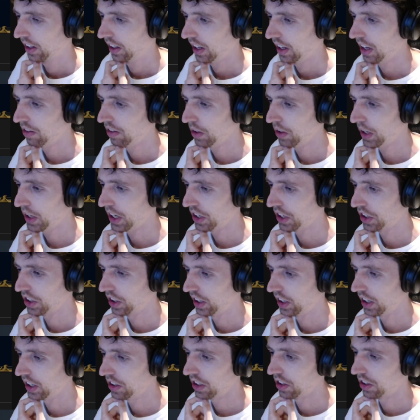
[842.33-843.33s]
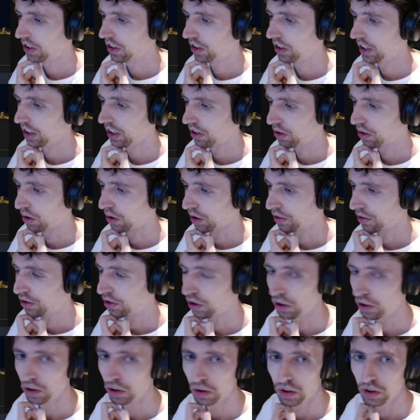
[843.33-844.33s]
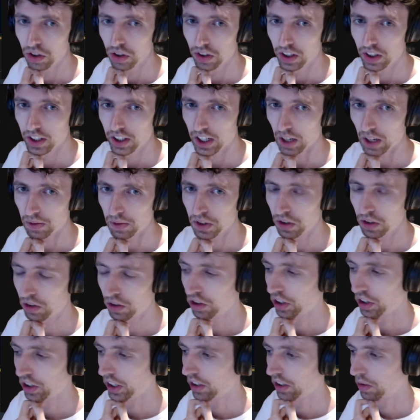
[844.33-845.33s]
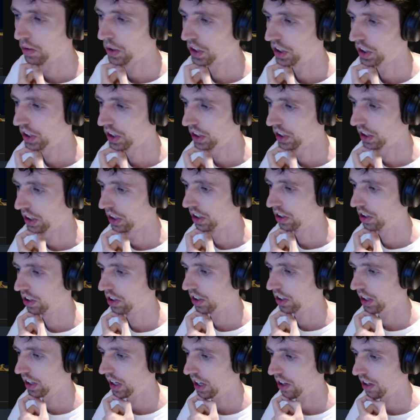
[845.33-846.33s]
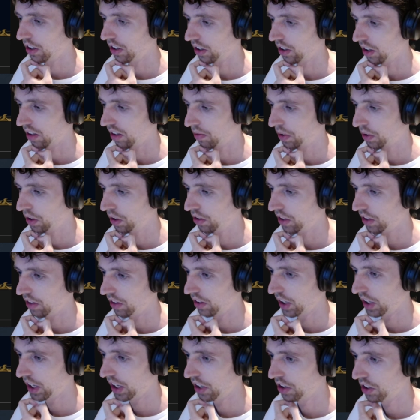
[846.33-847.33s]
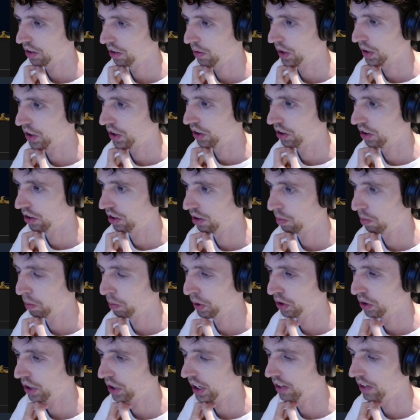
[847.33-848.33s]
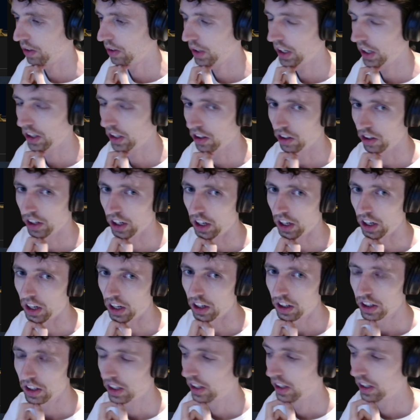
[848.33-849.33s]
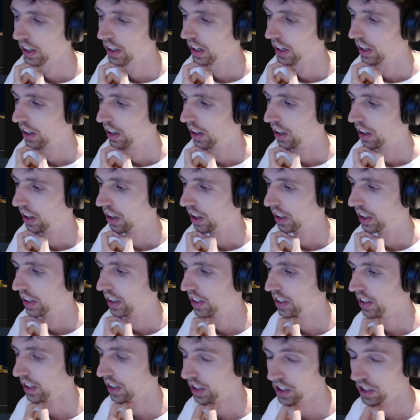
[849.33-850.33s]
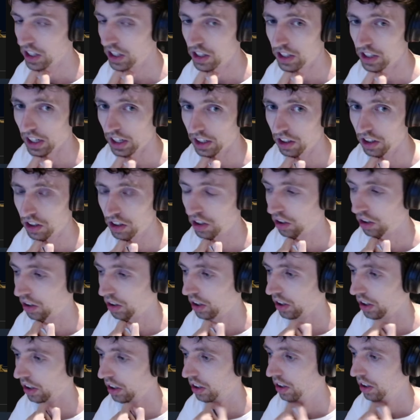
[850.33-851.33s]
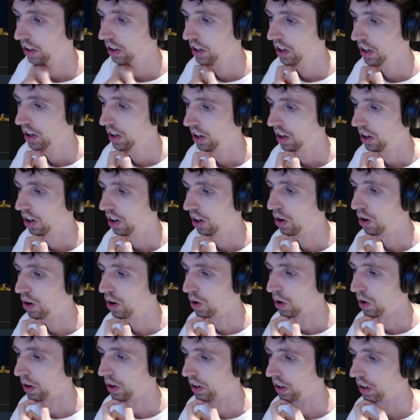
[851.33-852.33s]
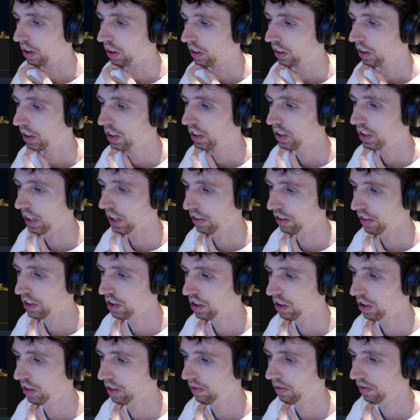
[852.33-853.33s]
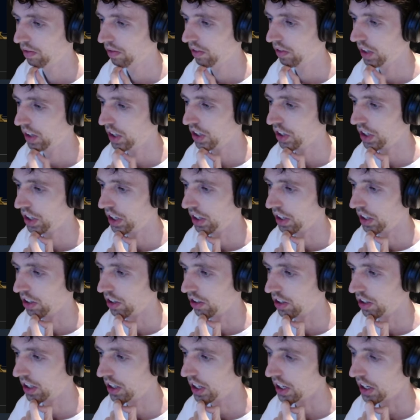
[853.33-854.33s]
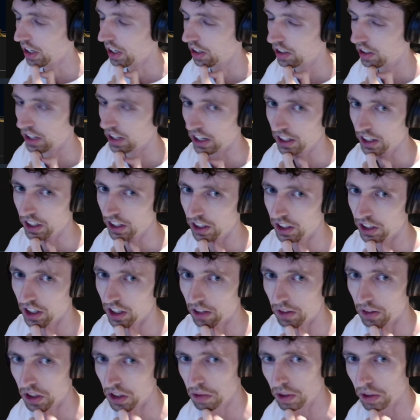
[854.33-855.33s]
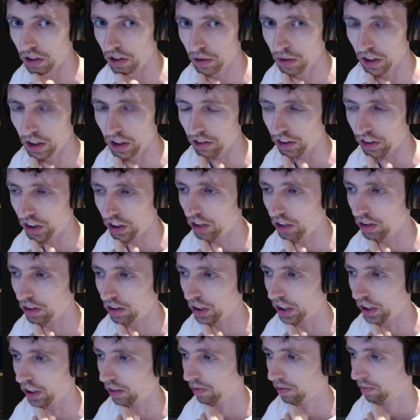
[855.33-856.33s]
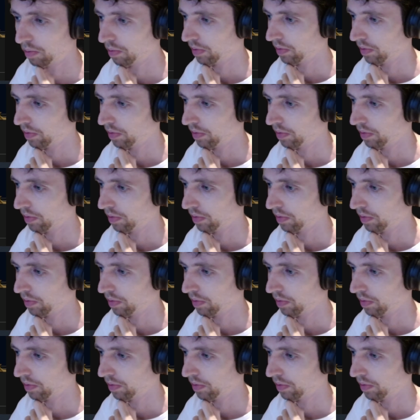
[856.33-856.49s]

Evocation leads into this sort of pseudo capstone trait, which is either Improved Evocation, which puts Evocate on a 60-second cooldown, or Siphon Storm, which is the stacking damage buff whenever you Evocate.